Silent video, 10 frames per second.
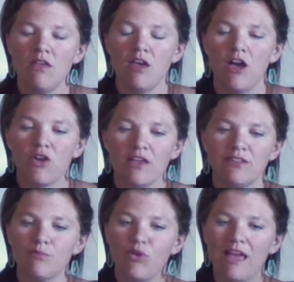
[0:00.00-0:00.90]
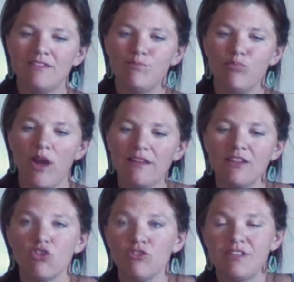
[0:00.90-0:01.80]
Okay, some
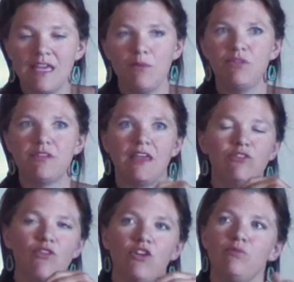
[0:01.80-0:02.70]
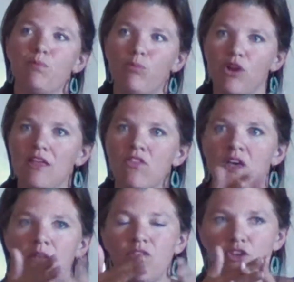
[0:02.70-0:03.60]
practical tips as far as bringing
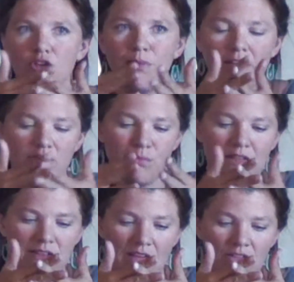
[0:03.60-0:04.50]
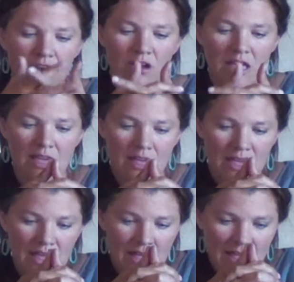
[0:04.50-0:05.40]
the good-bad split together
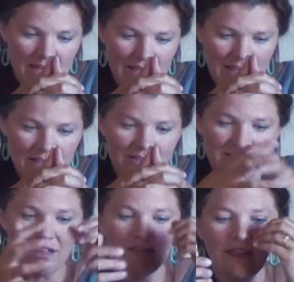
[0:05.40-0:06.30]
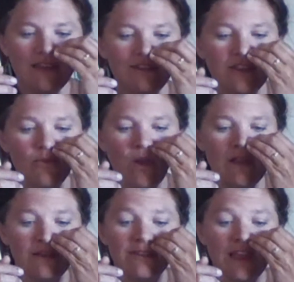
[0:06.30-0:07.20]
is list the
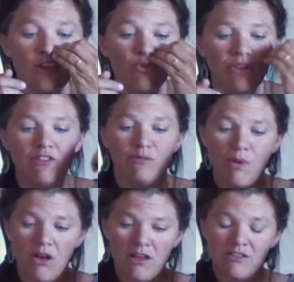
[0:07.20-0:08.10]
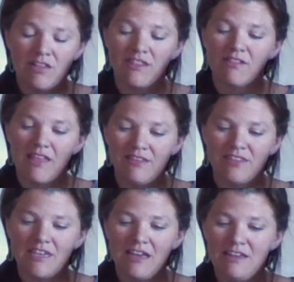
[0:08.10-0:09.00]
ways that you respond to the less
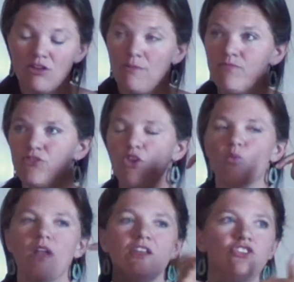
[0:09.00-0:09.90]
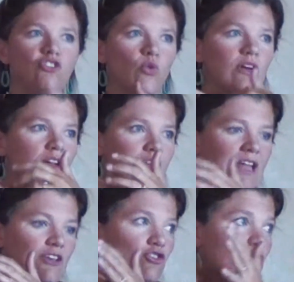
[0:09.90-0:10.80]
than ideal. So what is your
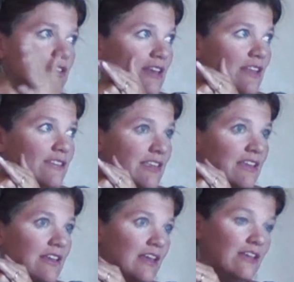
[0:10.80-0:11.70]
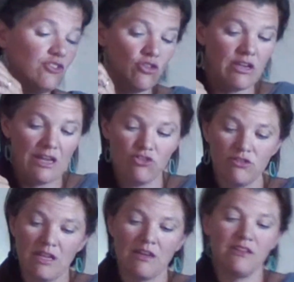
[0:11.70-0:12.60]
natural tendency? Is your natural
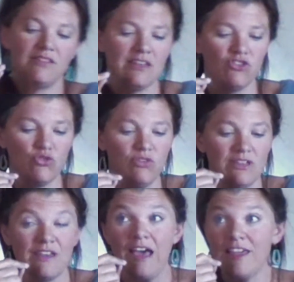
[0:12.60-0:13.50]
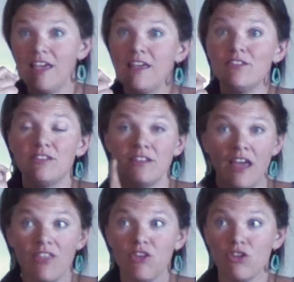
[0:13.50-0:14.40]
tendency to deny it,
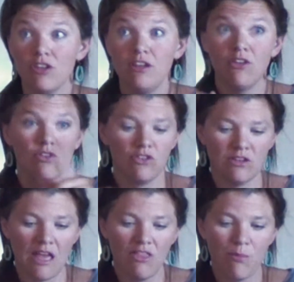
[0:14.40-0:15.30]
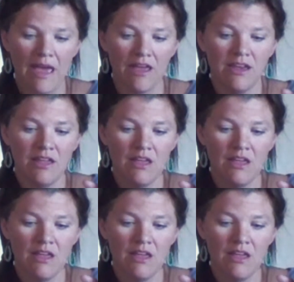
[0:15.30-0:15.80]
deny the good, or deny the bad?